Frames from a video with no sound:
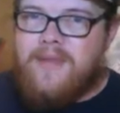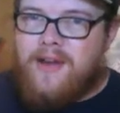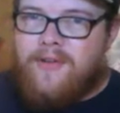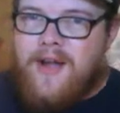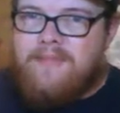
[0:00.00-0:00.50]

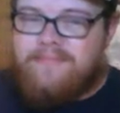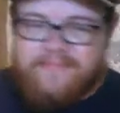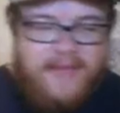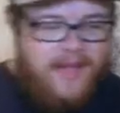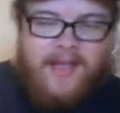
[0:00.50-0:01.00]
Batter up.
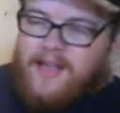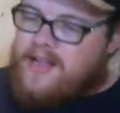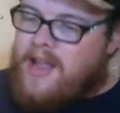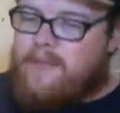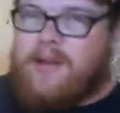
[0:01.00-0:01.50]

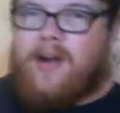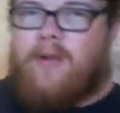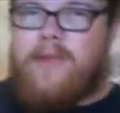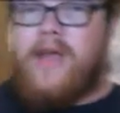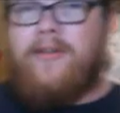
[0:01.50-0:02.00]
Got to make our
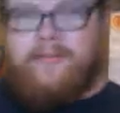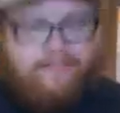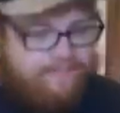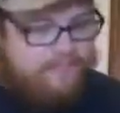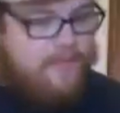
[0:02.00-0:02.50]
batter.
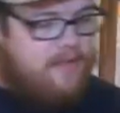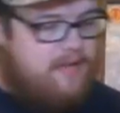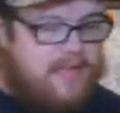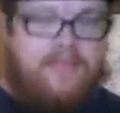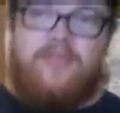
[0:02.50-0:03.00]

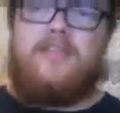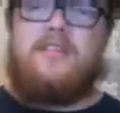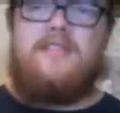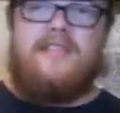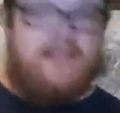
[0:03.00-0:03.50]
That's going to
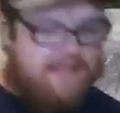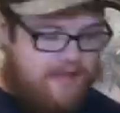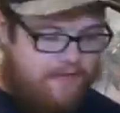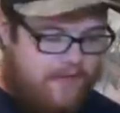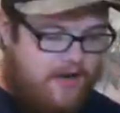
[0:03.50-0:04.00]
consist
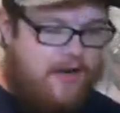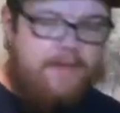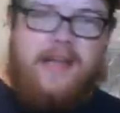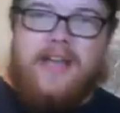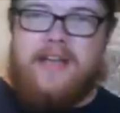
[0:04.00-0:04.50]
of uh,
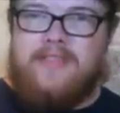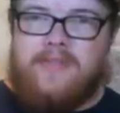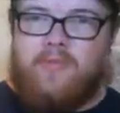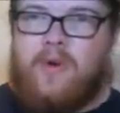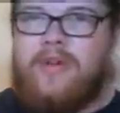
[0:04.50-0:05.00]
eggs
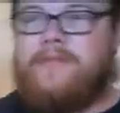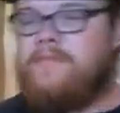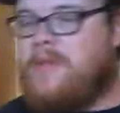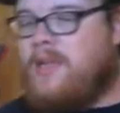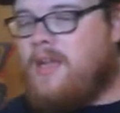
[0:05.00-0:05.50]
and one
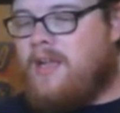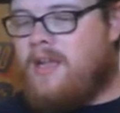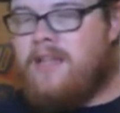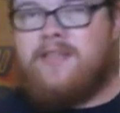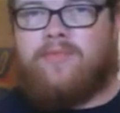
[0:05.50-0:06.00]

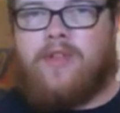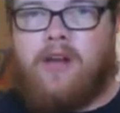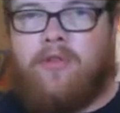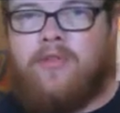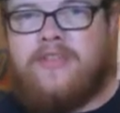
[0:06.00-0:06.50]
and some
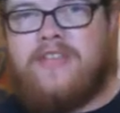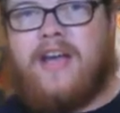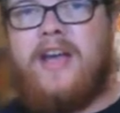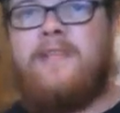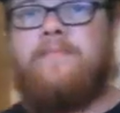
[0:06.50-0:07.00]
flour on the
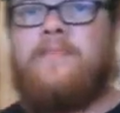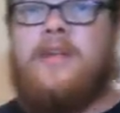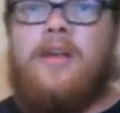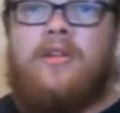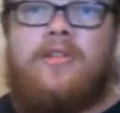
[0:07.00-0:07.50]
side,
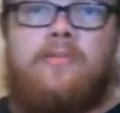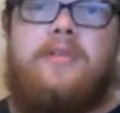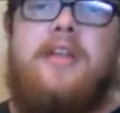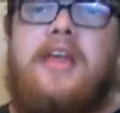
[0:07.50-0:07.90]
dip in the